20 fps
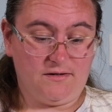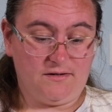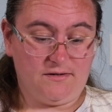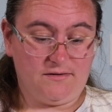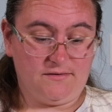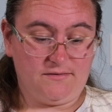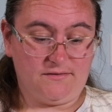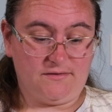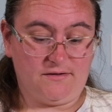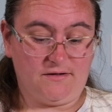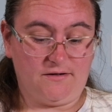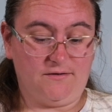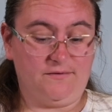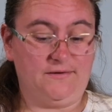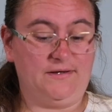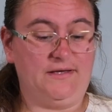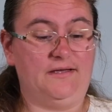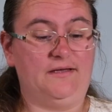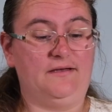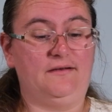So
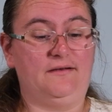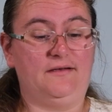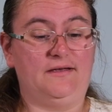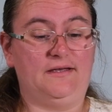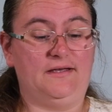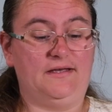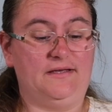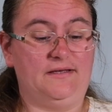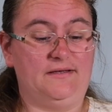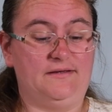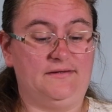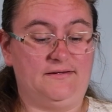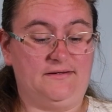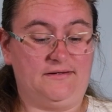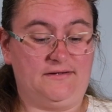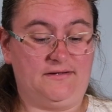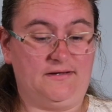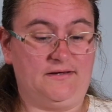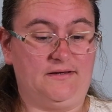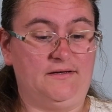here
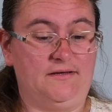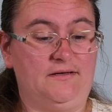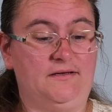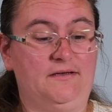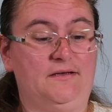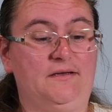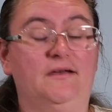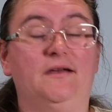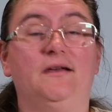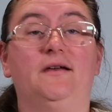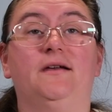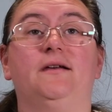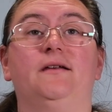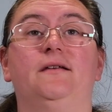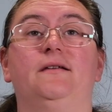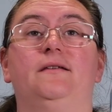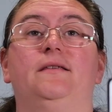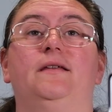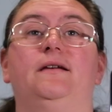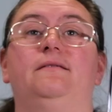is,
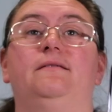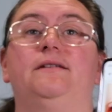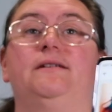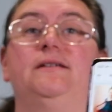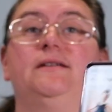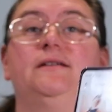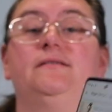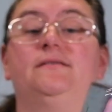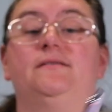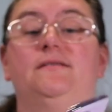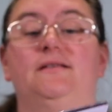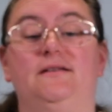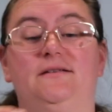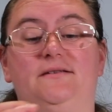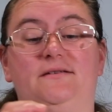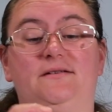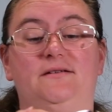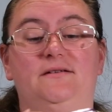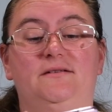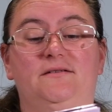there it is.
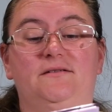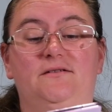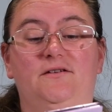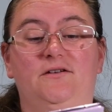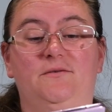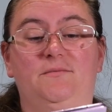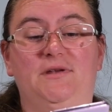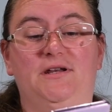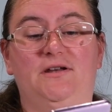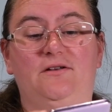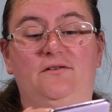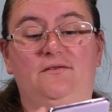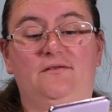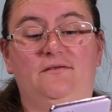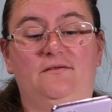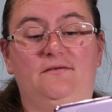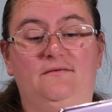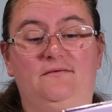Let's just zoom in on